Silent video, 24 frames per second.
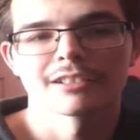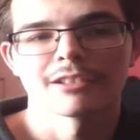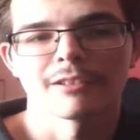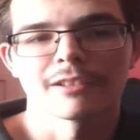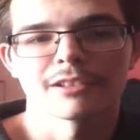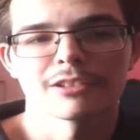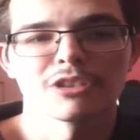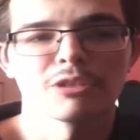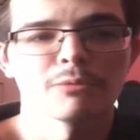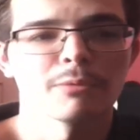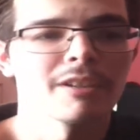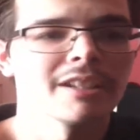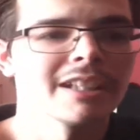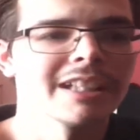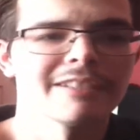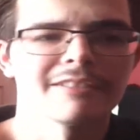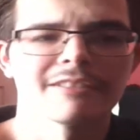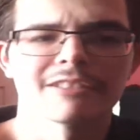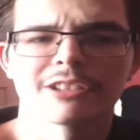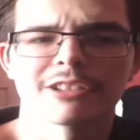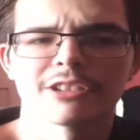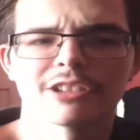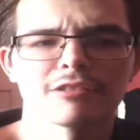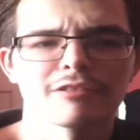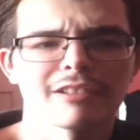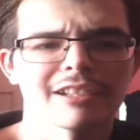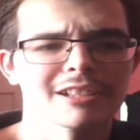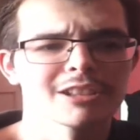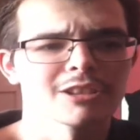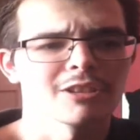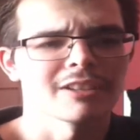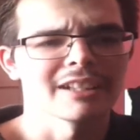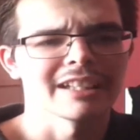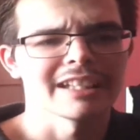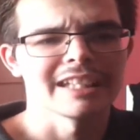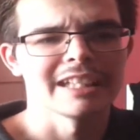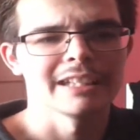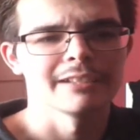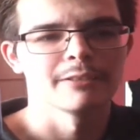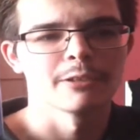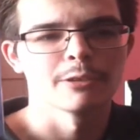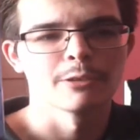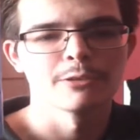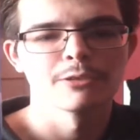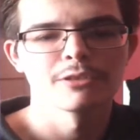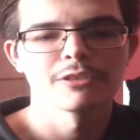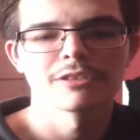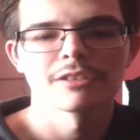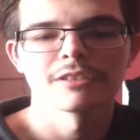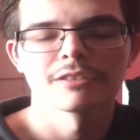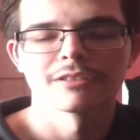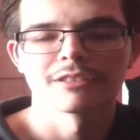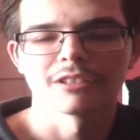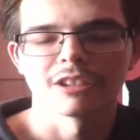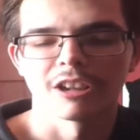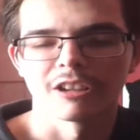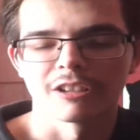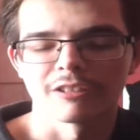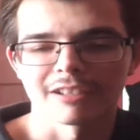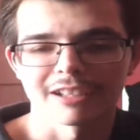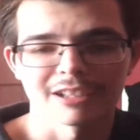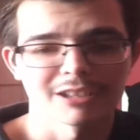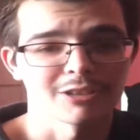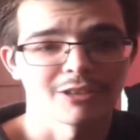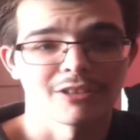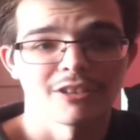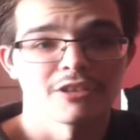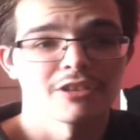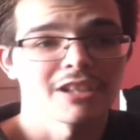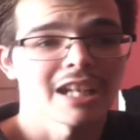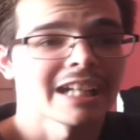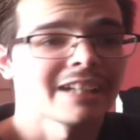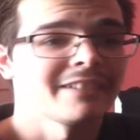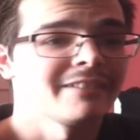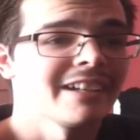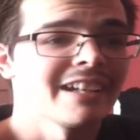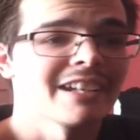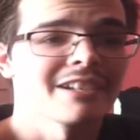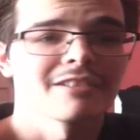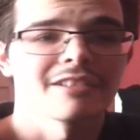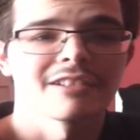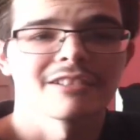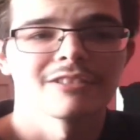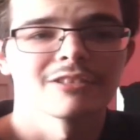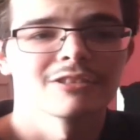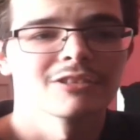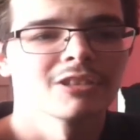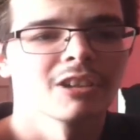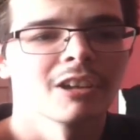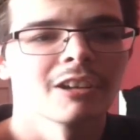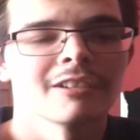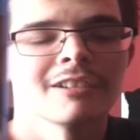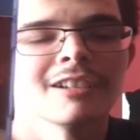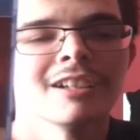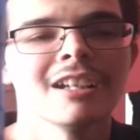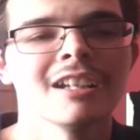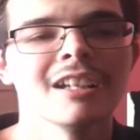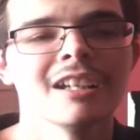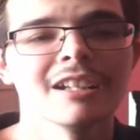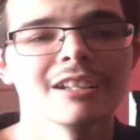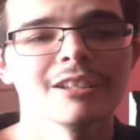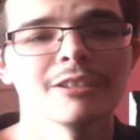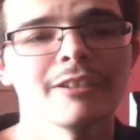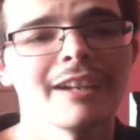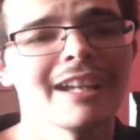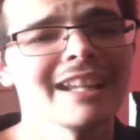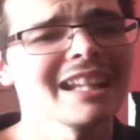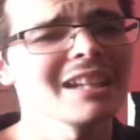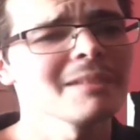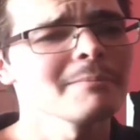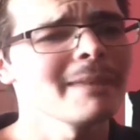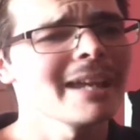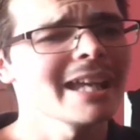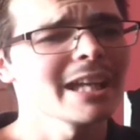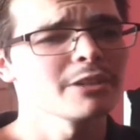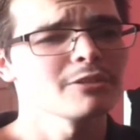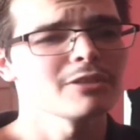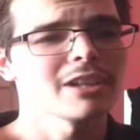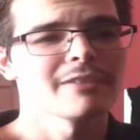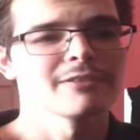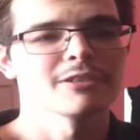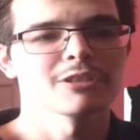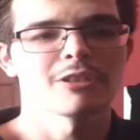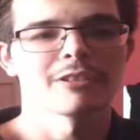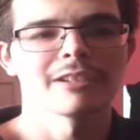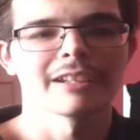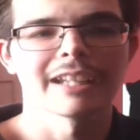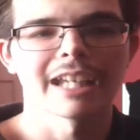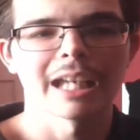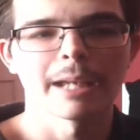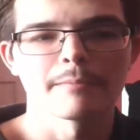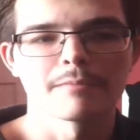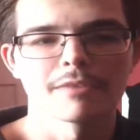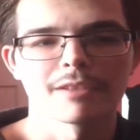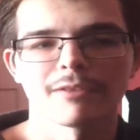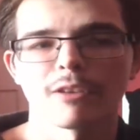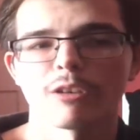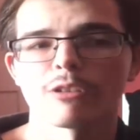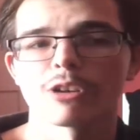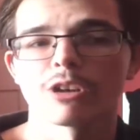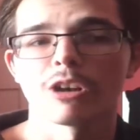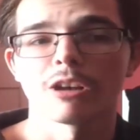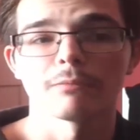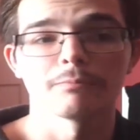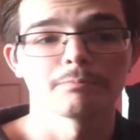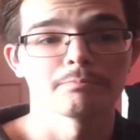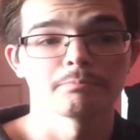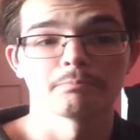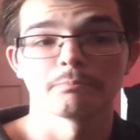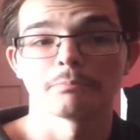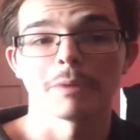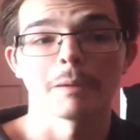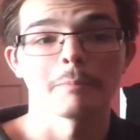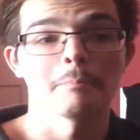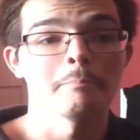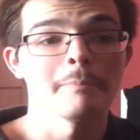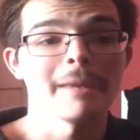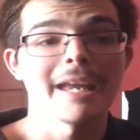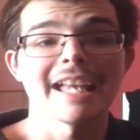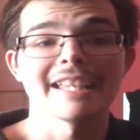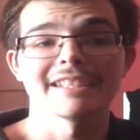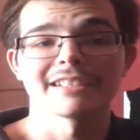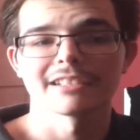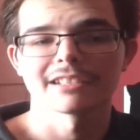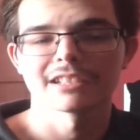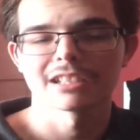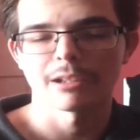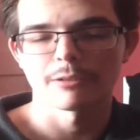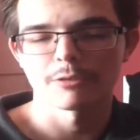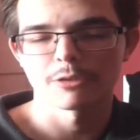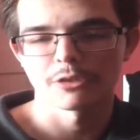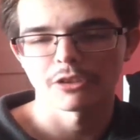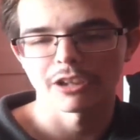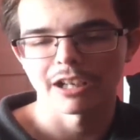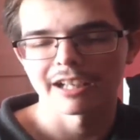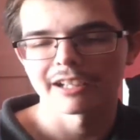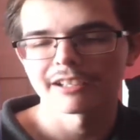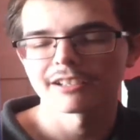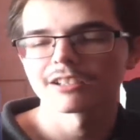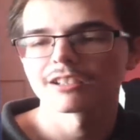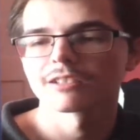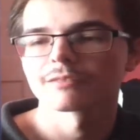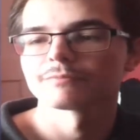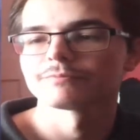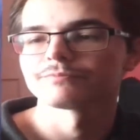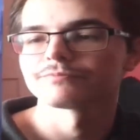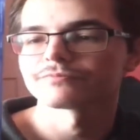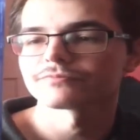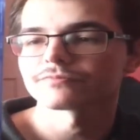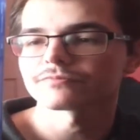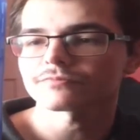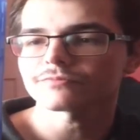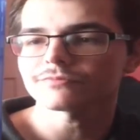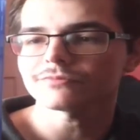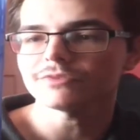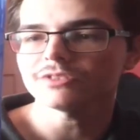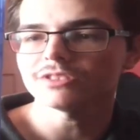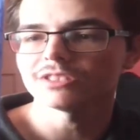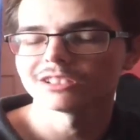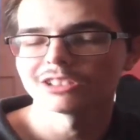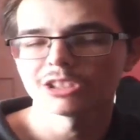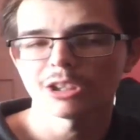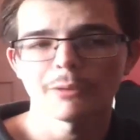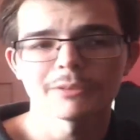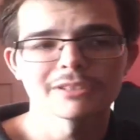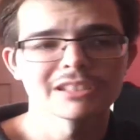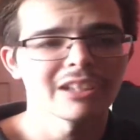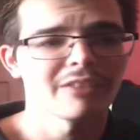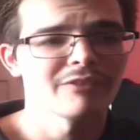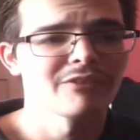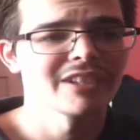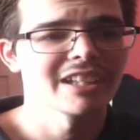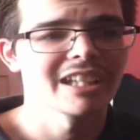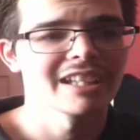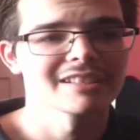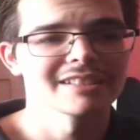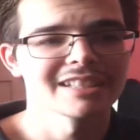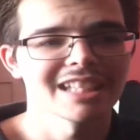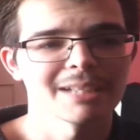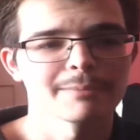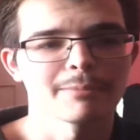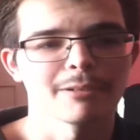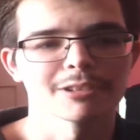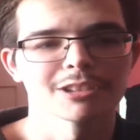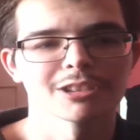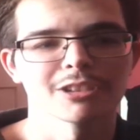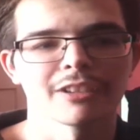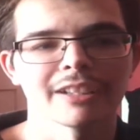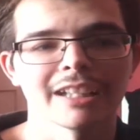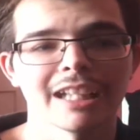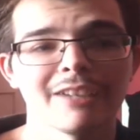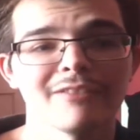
You know, it's nowhere near as good as like Sonic Heroes or like Sonic Generations or, you know, any of the Mega Drive Sonic games. They've all got amazing soundtracks. It's always something you can say about Sonic.